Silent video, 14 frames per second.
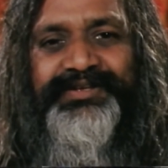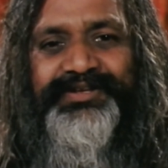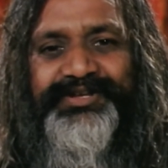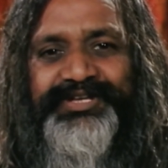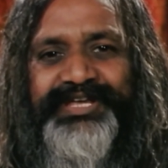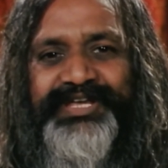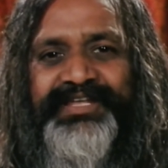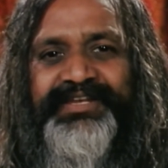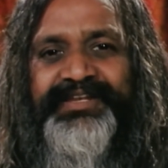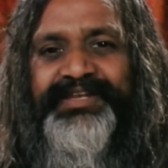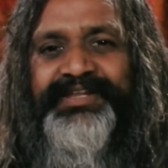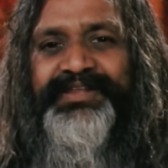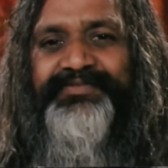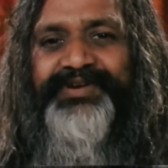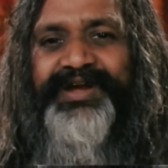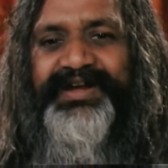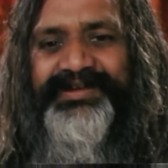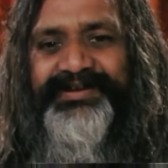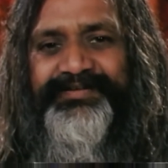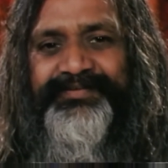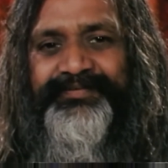gain
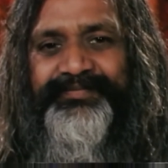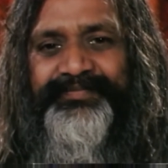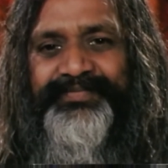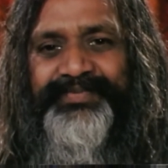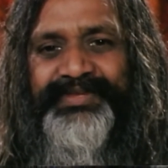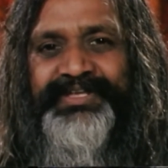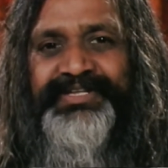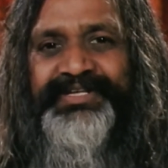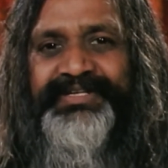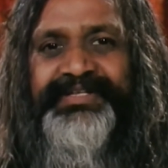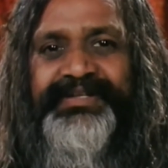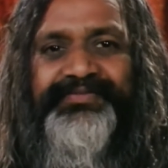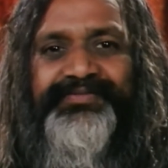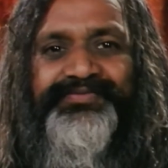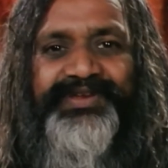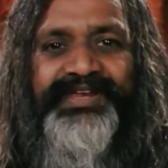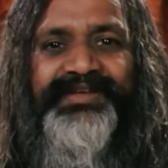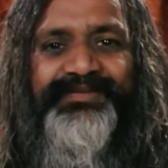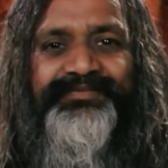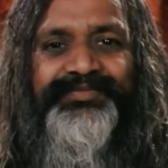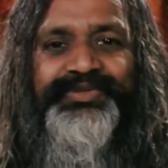nirvana, eternal
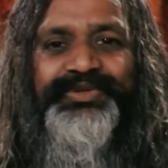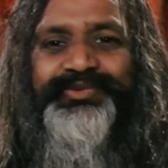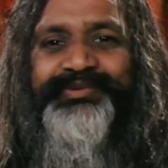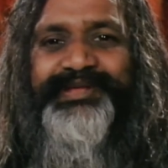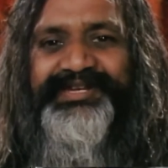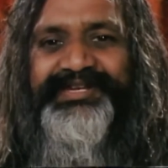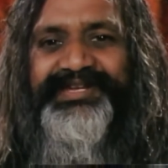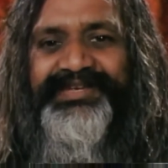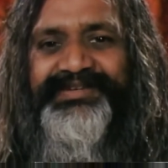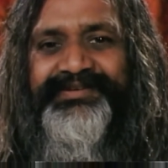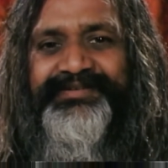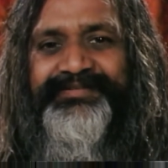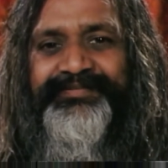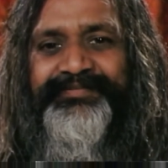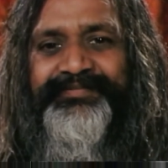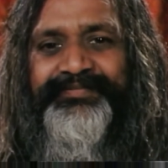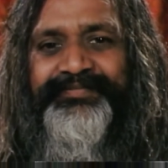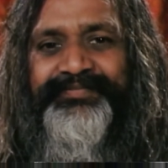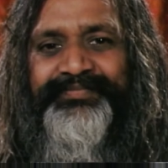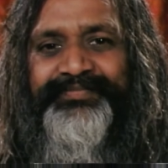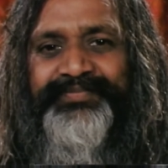freedom through meditation.
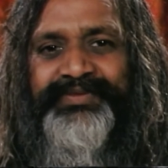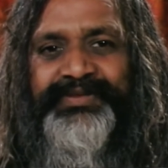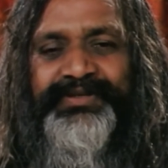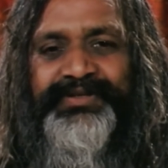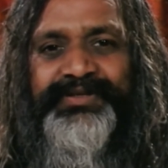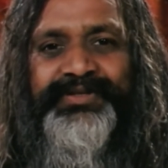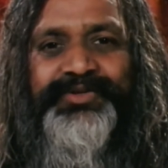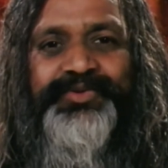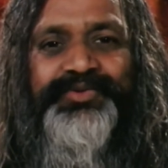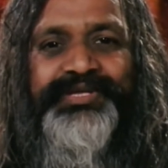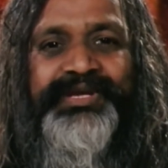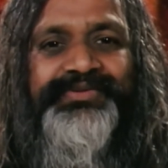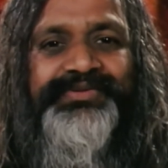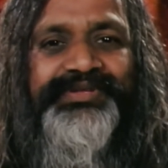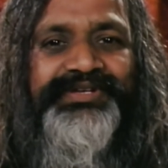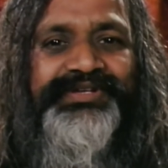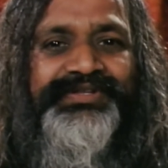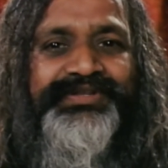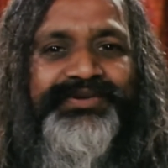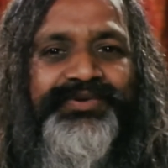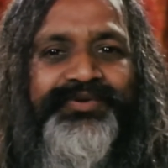2000
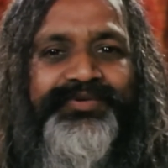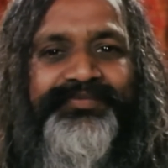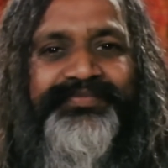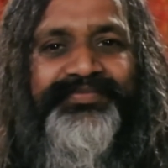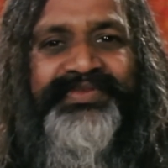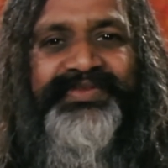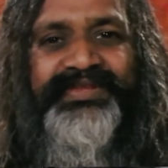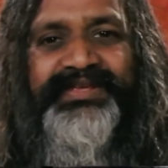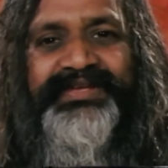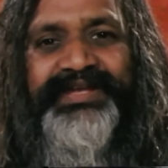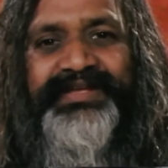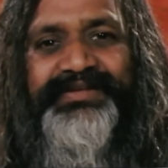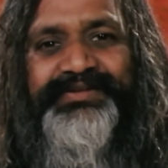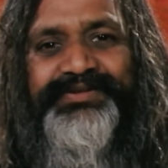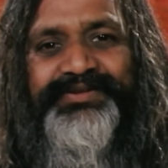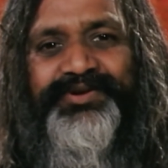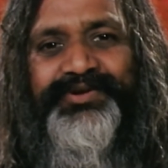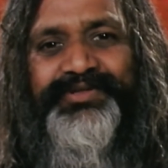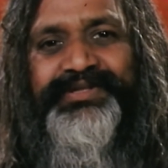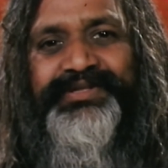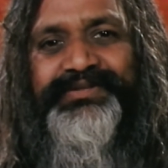years ago, Christ
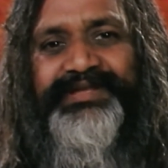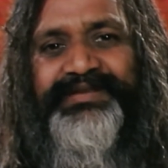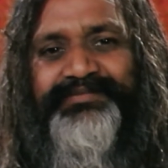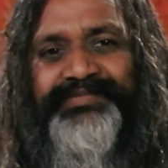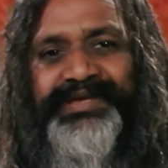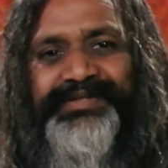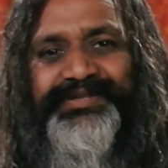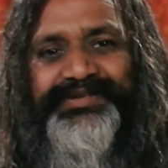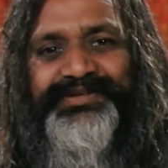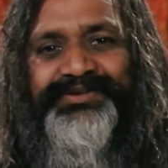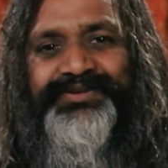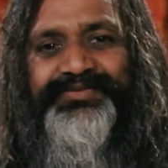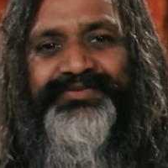taught the same message of